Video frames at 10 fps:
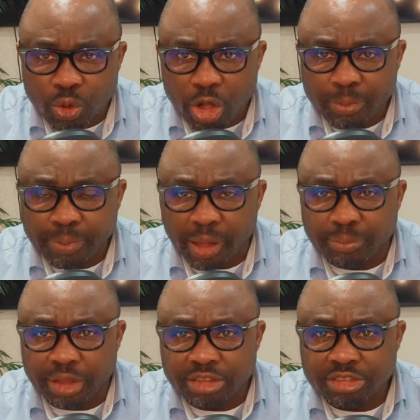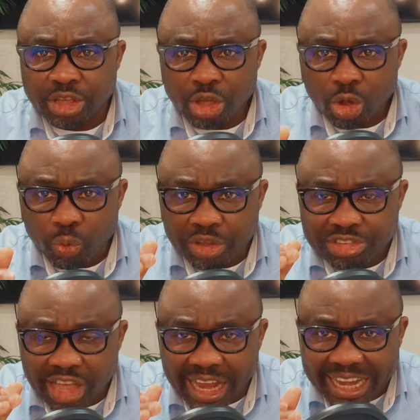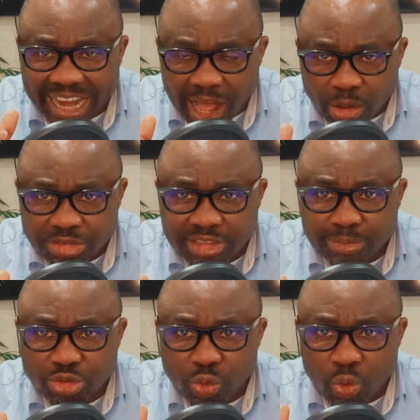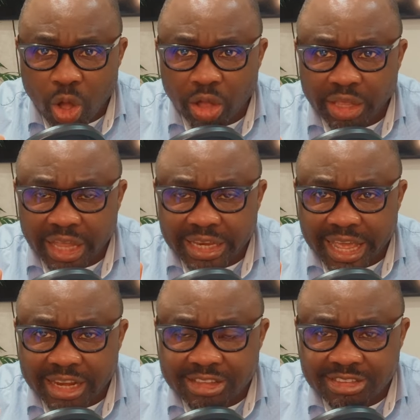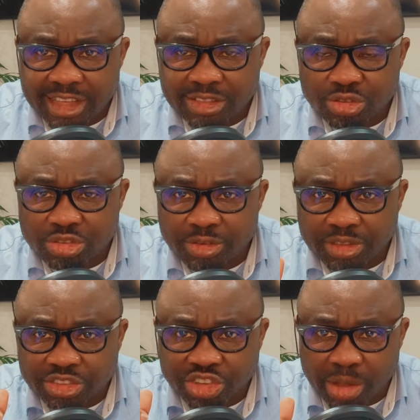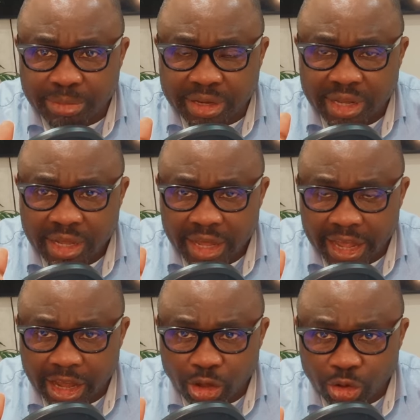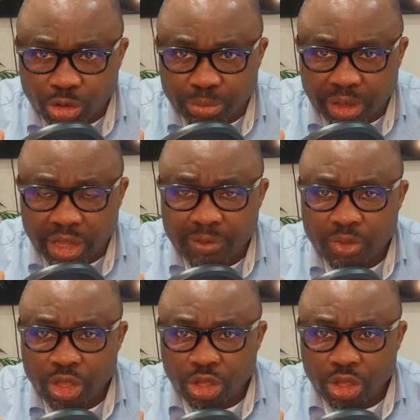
work permit, which allows them to work in any sectors of the German economy.